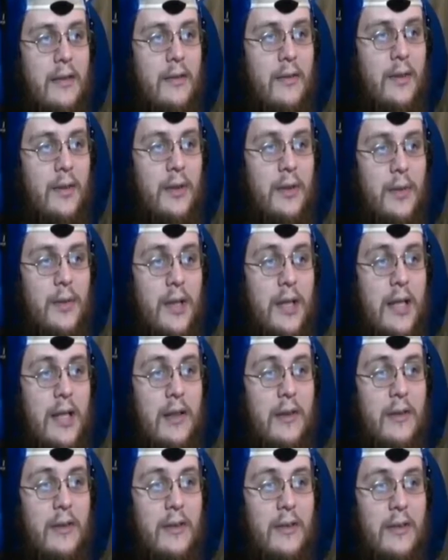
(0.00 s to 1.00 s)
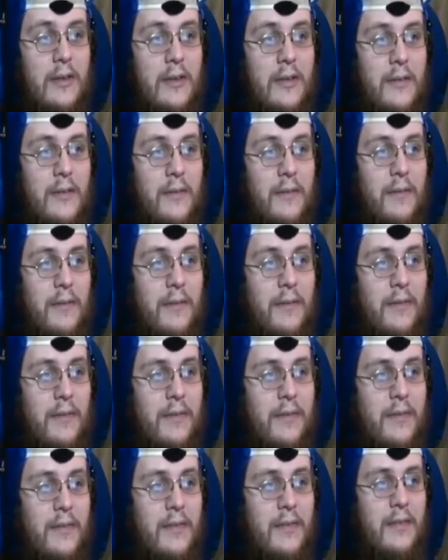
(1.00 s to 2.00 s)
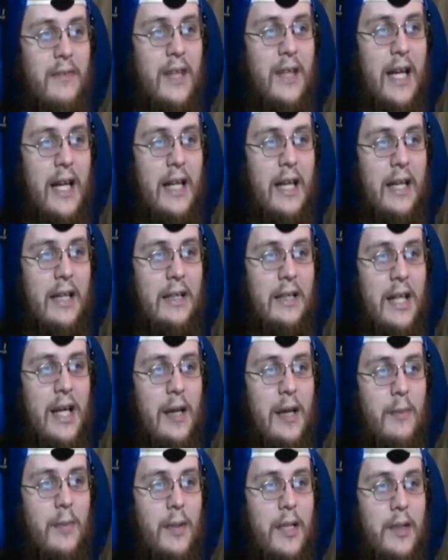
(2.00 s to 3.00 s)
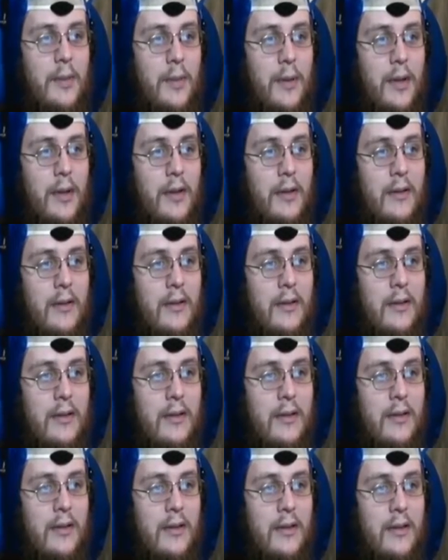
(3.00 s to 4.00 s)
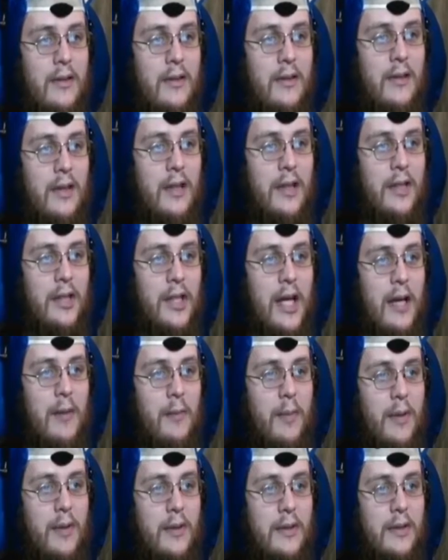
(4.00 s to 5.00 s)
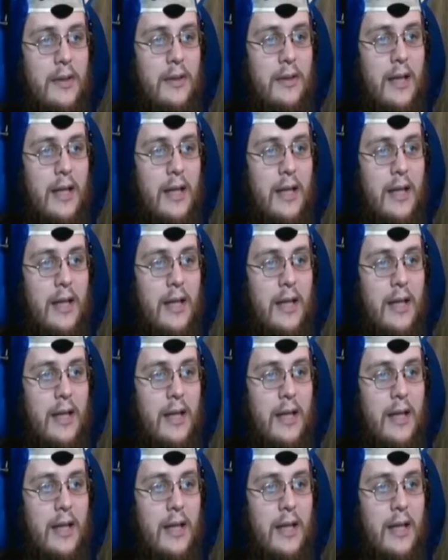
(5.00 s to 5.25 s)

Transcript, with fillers: which was really cool. I got like a giant beach ball, like a giant poster.